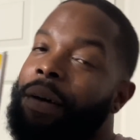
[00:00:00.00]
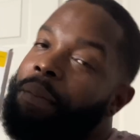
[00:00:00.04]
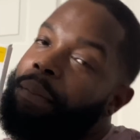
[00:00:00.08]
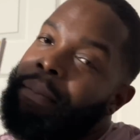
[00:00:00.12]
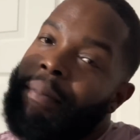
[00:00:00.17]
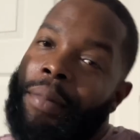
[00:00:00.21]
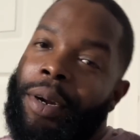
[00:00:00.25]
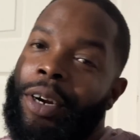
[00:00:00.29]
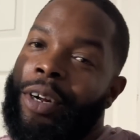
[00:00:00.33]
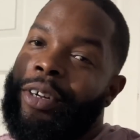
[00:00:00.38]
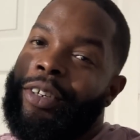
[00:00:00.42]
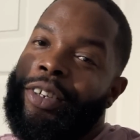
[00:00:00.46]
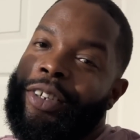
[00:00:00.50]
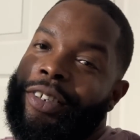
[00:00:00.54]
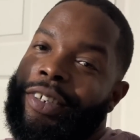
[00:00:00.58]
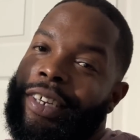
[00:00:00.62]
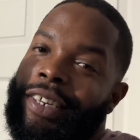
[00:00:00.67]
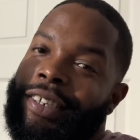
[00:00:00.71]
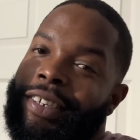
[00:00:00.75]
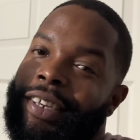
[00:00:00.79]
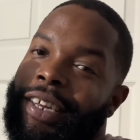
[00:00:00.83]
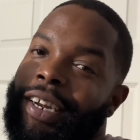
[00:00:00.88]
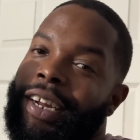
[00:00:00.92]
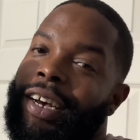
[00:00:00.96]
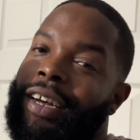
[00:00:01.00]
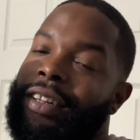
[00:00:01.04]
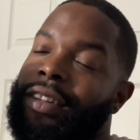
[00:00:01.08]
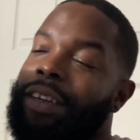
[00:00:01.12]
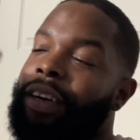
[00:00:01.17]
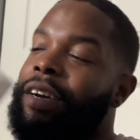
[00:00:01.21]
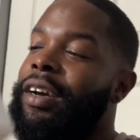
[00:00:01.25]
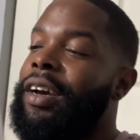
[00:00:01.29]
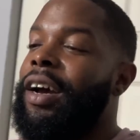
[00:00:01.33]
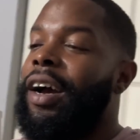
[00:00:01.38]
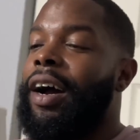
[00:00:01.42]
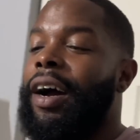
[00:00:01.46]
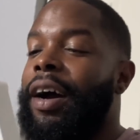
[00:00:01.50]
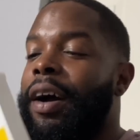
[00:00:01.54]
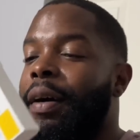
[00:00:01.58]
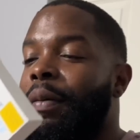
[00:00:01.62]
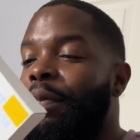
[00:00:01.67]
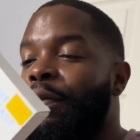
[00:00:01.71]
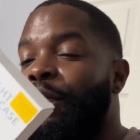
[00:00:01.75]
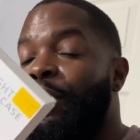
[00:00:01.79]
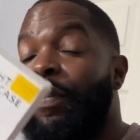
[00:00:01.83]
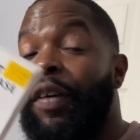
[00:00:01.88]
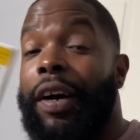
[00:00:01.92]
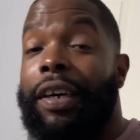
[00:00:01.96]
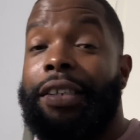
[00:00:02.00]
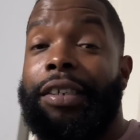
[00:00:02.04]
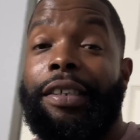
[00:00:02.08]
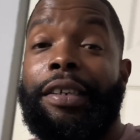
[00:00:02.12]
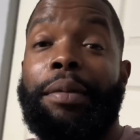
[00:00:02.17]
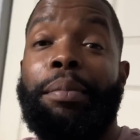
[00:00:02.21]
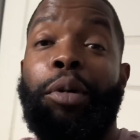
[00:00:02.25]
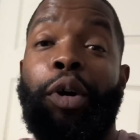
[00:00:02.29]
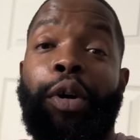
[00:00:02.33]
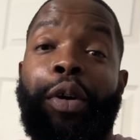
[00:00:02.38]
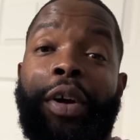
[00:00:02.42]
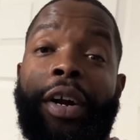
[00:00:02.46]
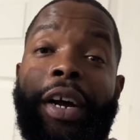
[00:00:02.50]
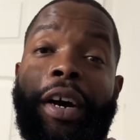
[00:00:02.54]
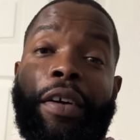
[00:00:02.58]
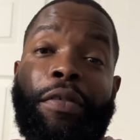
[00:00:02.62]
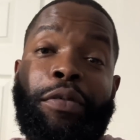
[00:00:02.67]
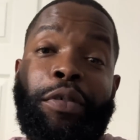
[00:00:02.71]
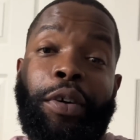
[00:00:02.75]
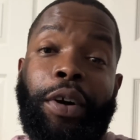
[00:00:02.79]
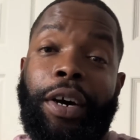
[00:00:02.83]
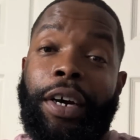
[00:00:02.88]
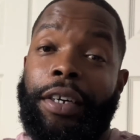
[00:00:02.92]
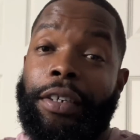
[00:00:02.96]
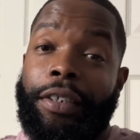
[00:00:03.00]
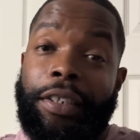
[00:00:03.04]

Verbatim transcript: Me not just I say that. Um, Foxy Brown have one,